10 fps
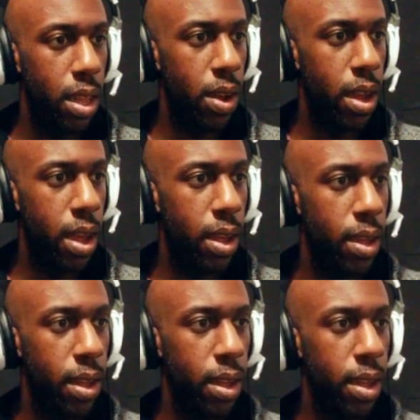Okay.
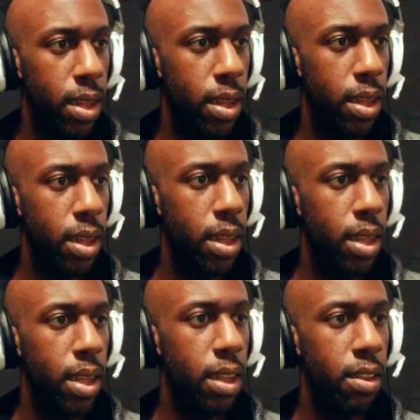
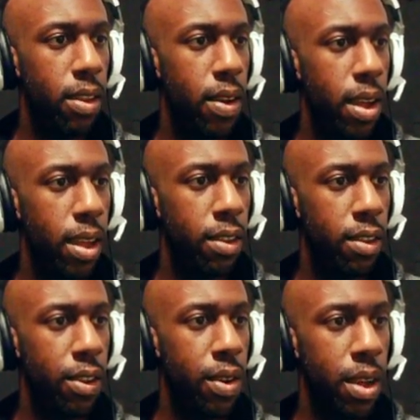Let's do it, let's
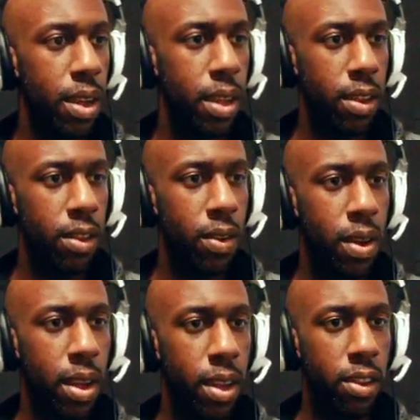do it, let's do
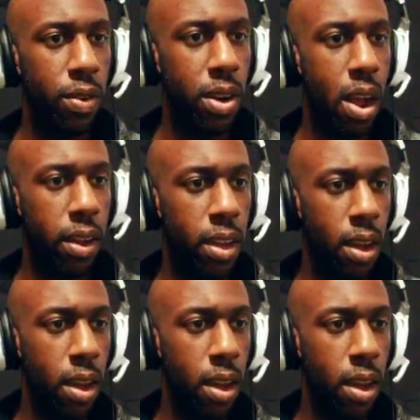it. Let's do it, Donkey